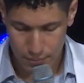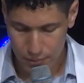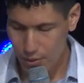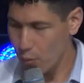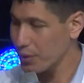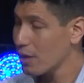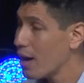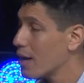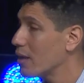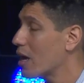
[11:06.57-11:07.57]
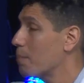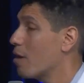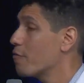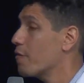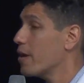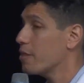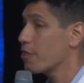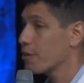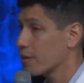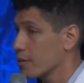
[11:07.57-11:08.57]
You know, we talk a lot about
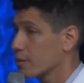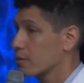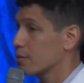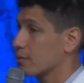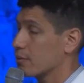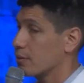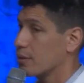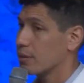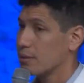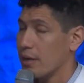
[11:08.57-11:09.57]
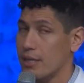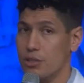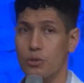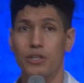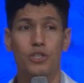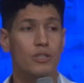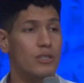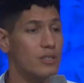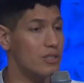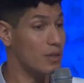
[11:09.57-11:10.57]
faith as
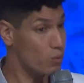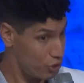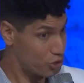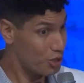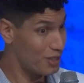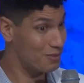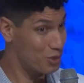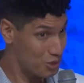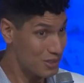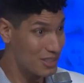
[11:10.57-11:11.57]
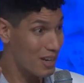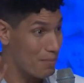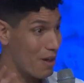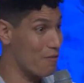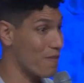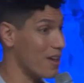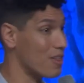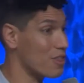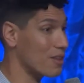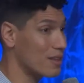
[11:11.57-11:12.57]
Christians, and we should. We should talk about
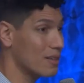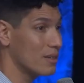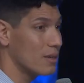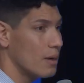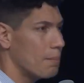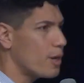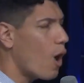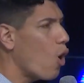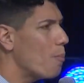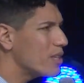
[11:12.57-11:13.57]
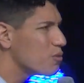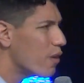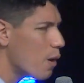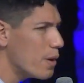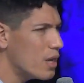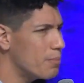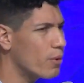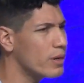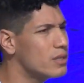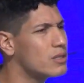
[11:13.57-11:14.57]
faith. But hope is very
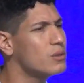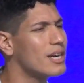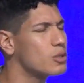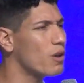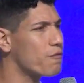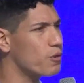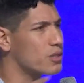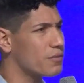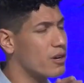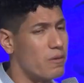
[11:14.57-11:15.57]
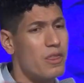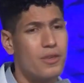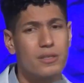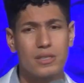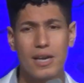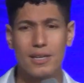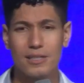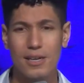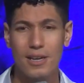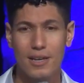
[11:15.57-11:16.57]
important too. That's why First of Corinthians
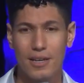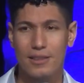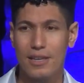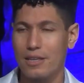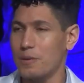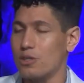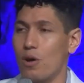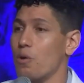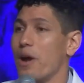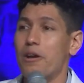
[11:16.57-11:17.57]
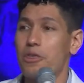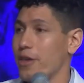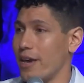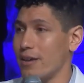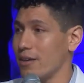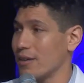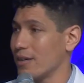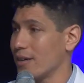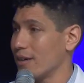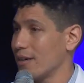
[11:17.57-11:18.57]
says that there is no greater thing
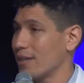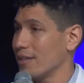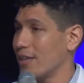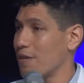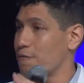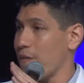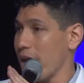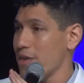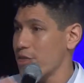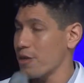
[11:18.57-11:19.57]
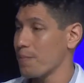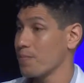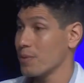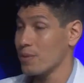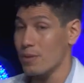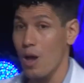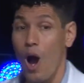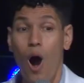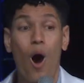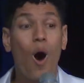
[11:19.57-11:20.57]
than faith
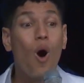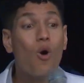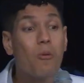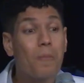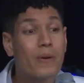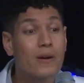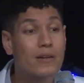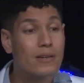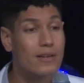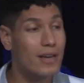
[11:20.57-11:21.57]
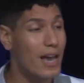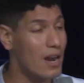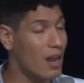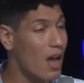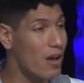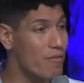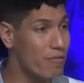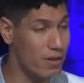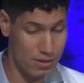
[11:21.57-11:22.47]
hope and love.